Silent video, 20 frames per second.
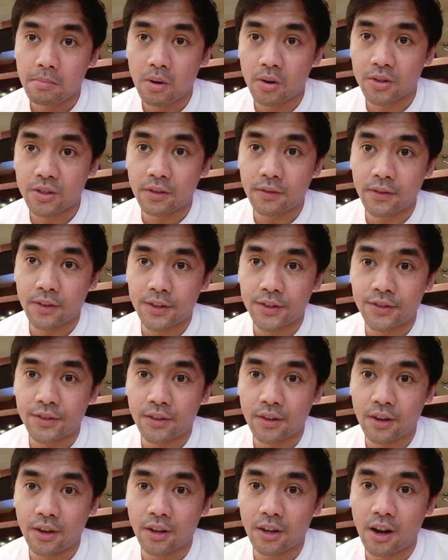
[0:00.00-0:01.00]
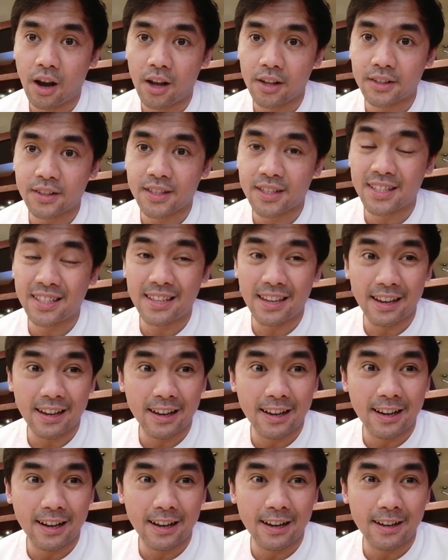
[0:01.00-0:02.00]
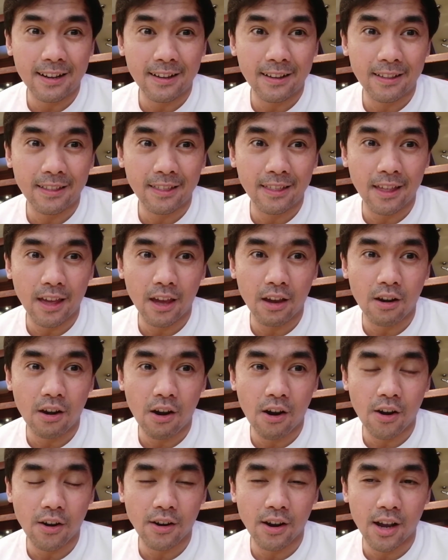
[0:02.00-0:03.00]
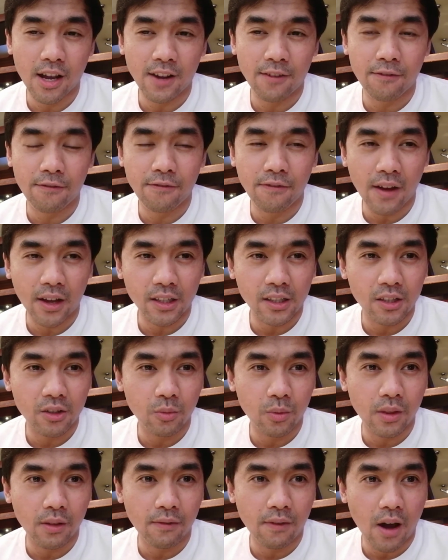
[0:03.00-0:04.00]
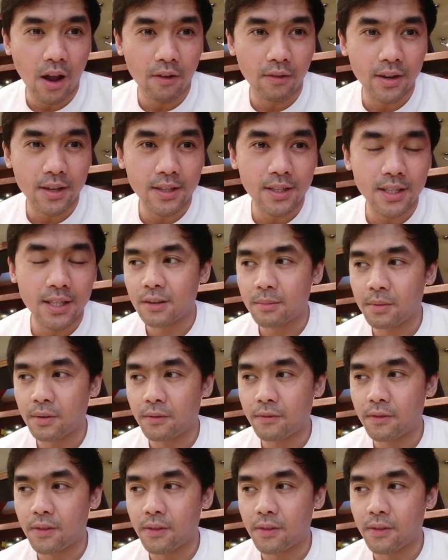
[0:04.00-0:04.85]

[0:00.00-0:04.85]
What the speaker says: most of us got sick. They are infected with the virus. Some of